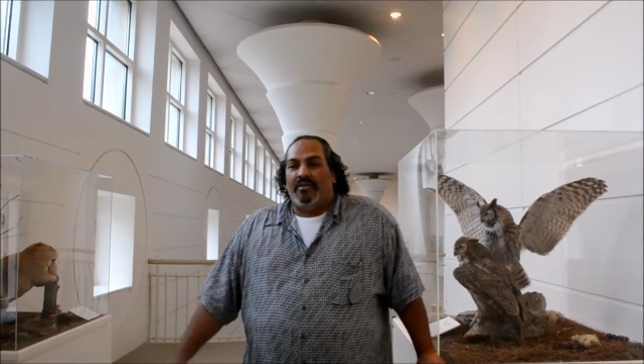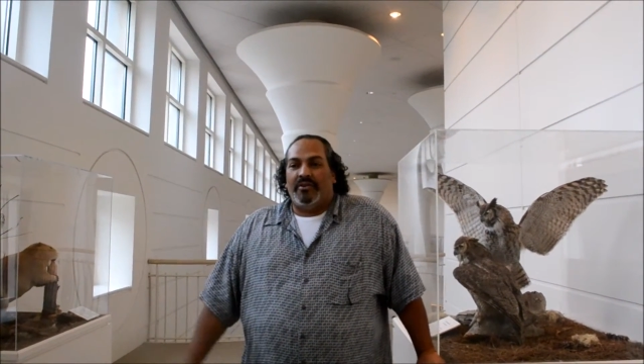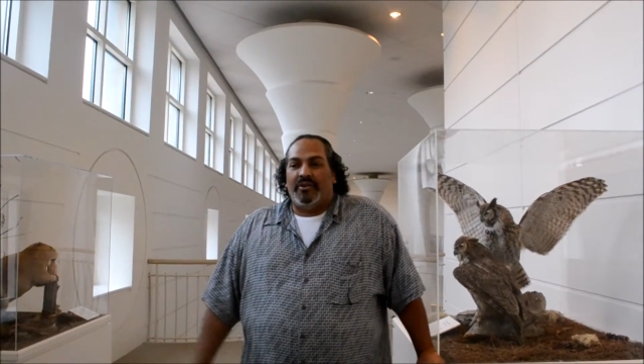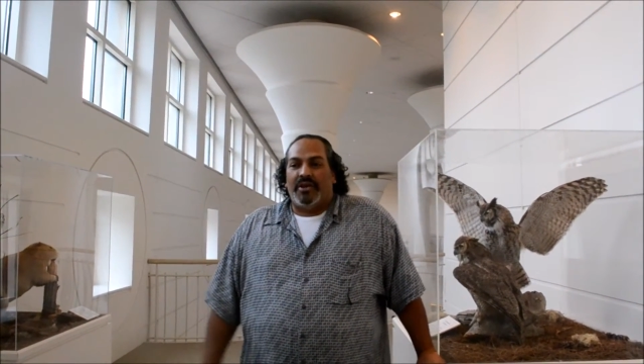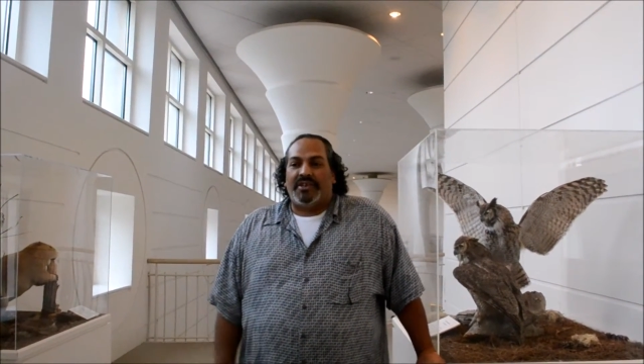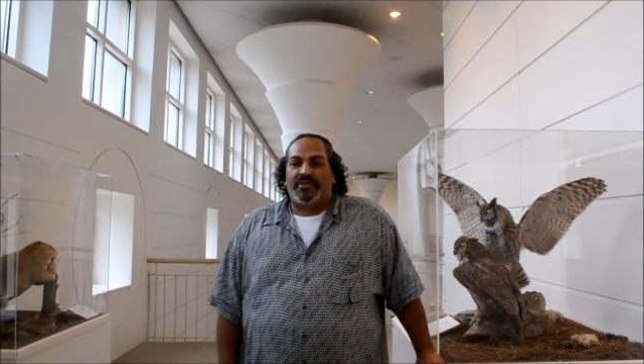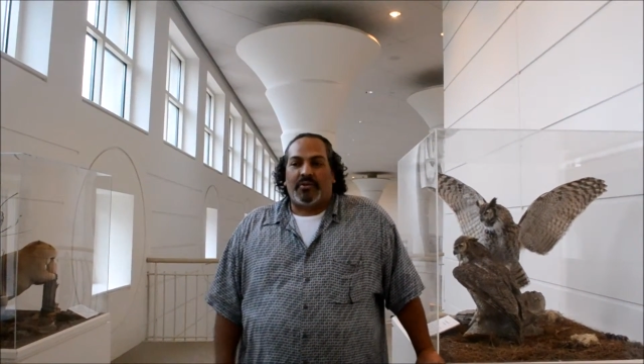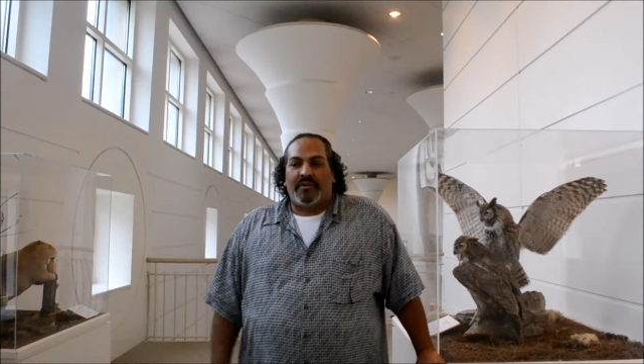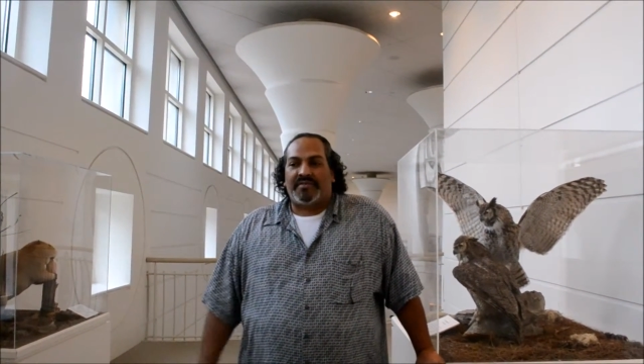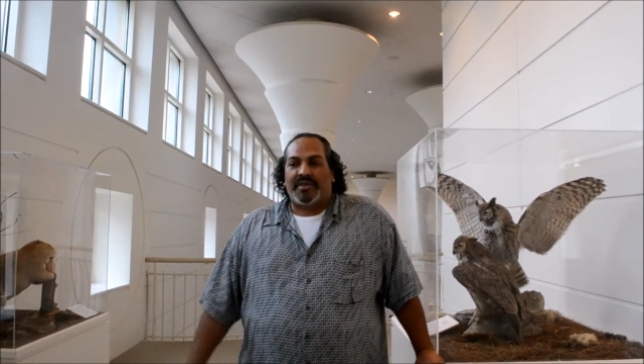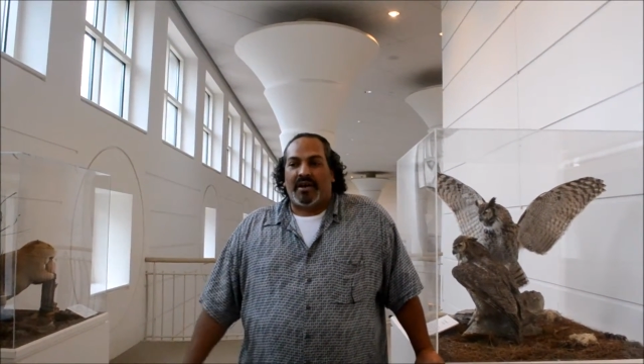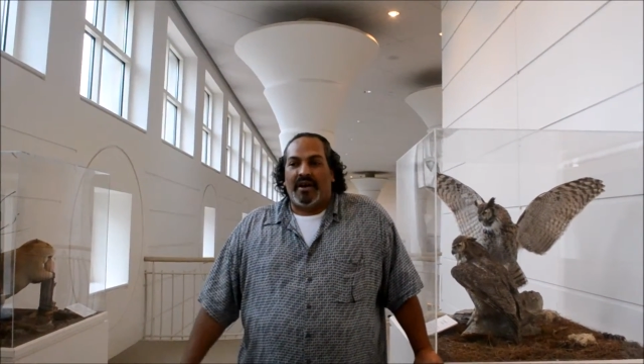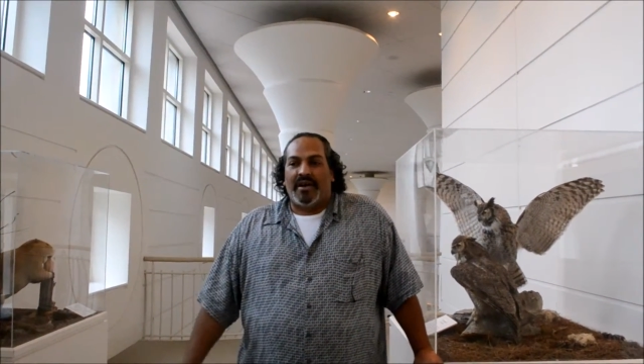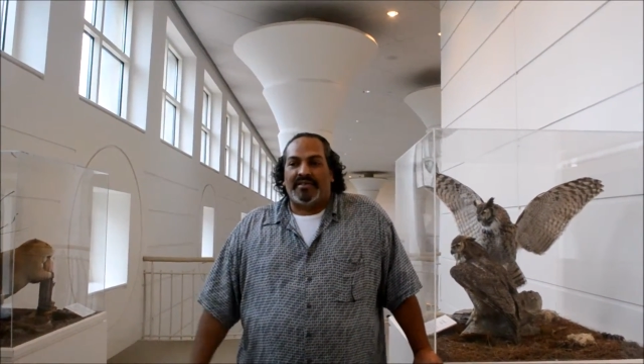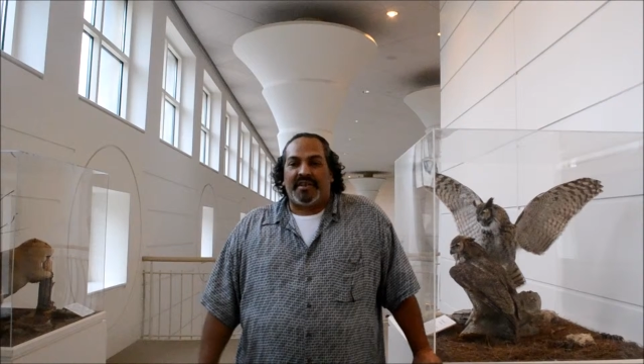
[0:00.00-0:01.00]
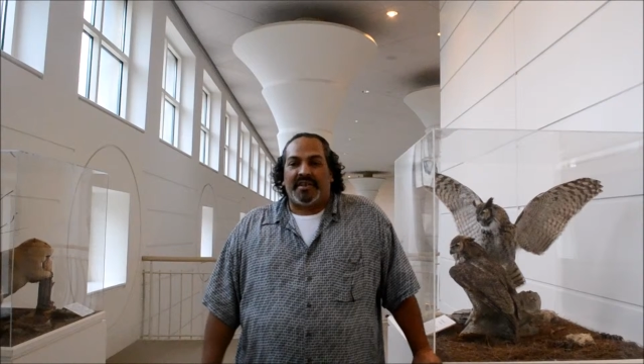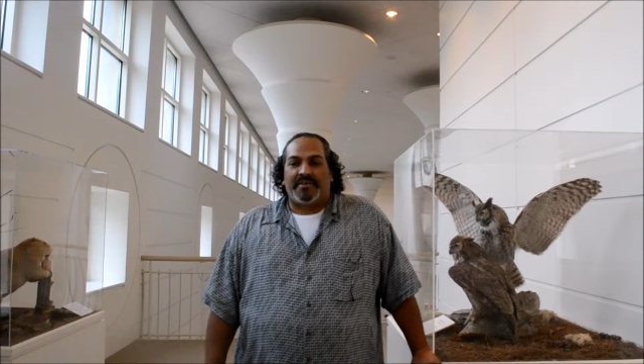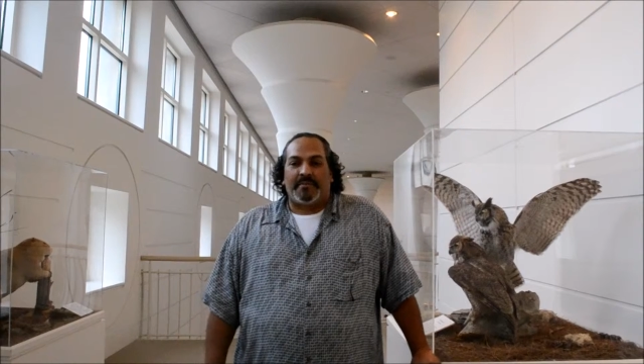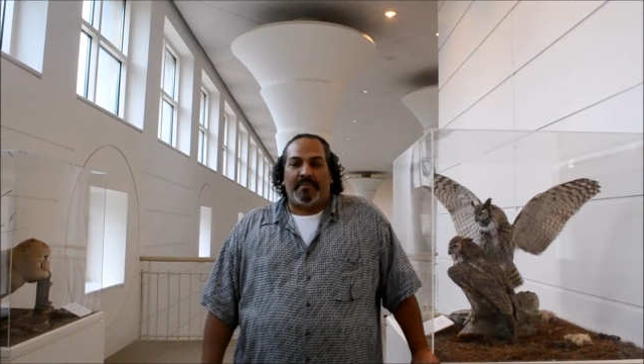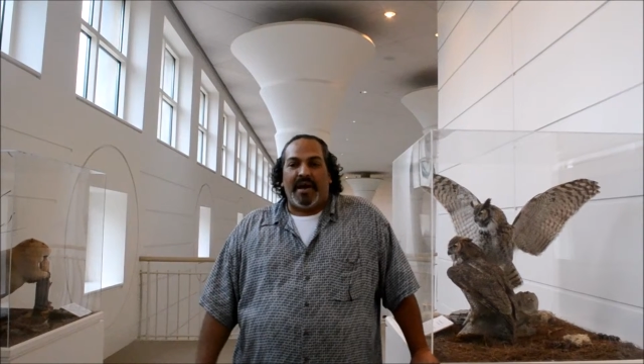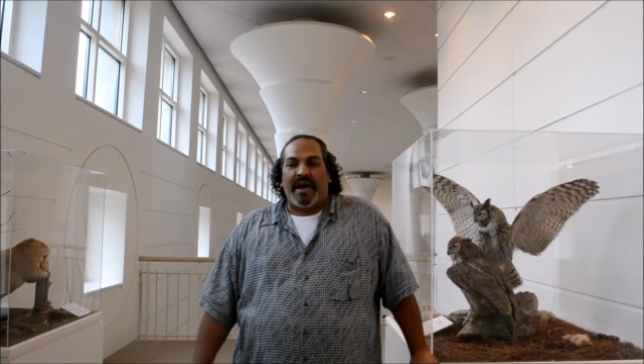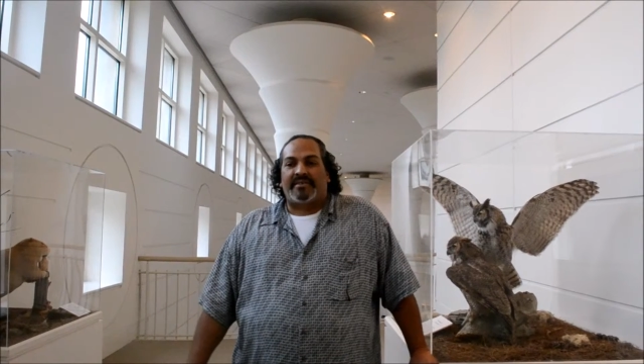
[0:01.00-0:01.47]
The nature of science has
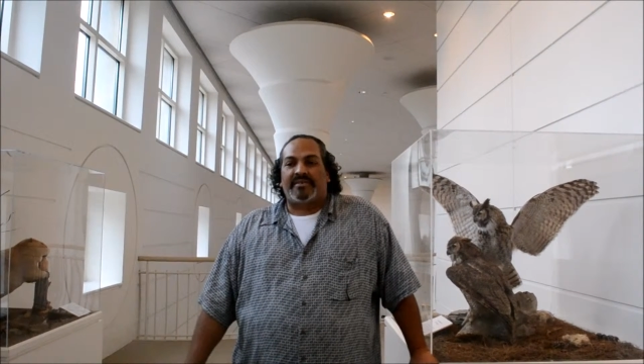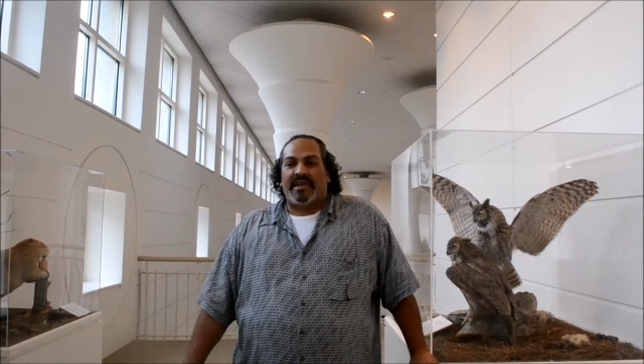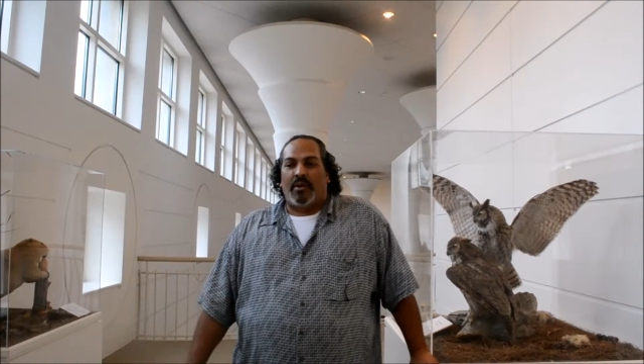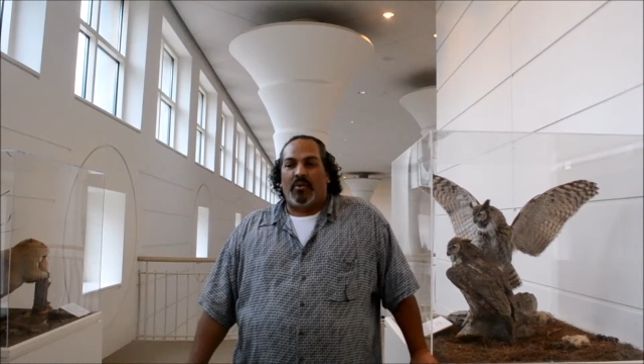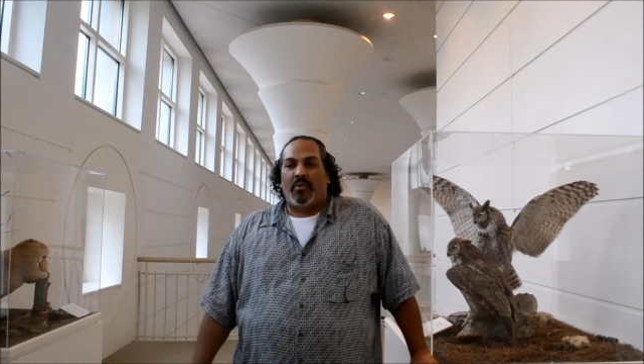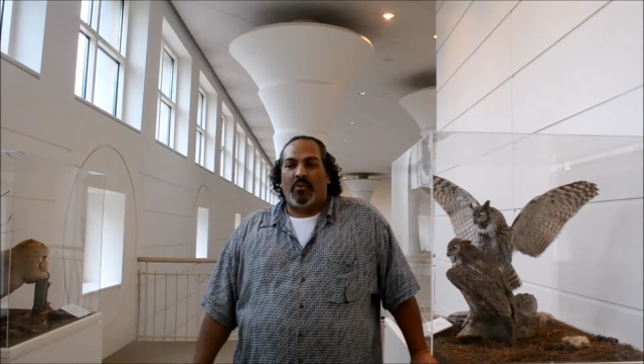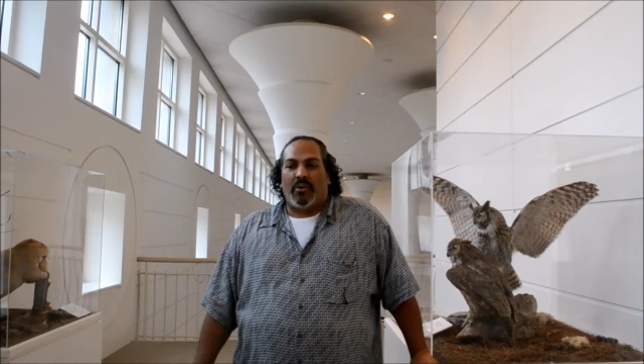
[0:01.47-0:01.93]
impacted our